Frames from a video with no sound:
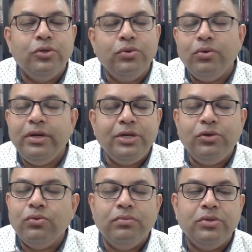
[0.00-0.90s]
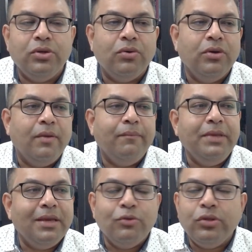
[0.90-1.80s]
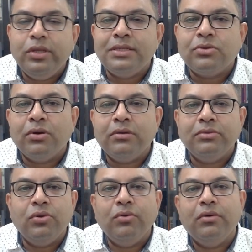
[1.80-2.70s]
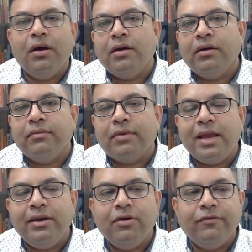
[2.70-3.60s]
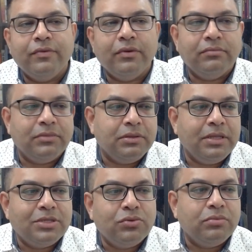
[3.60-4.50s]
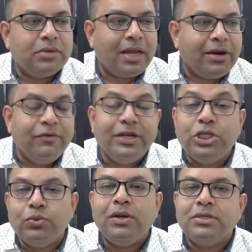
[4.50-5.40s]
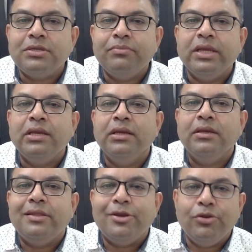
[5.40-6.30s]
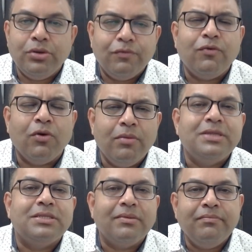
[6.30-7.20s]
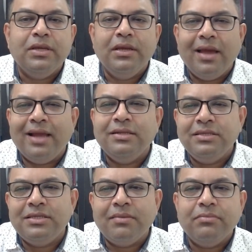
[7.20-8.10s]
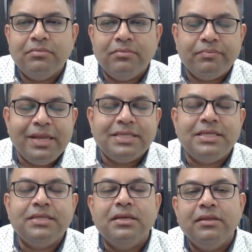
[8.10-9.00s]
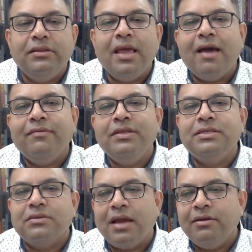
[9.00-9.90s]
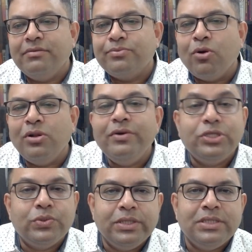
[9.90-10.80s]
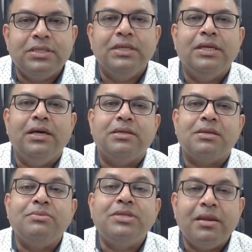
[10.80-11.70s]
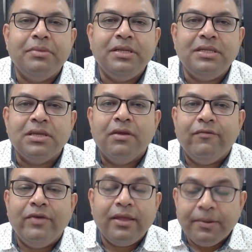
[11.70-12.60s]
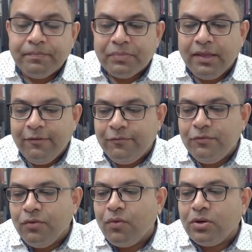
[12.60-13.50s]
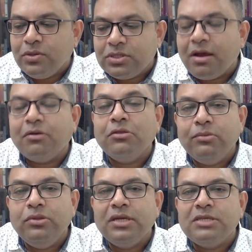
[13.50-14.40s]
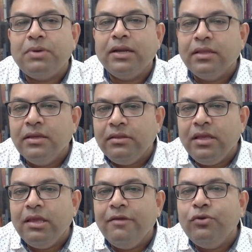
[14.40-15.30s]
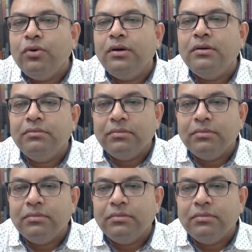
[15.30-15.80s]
you don't need to, you know, be a Buddhist or, you know, there is no kind of ritual or something that you need to follow, but in some places they have these kind of small rituals, some ceremonies where if you want to start on the Buddha's path, they give you a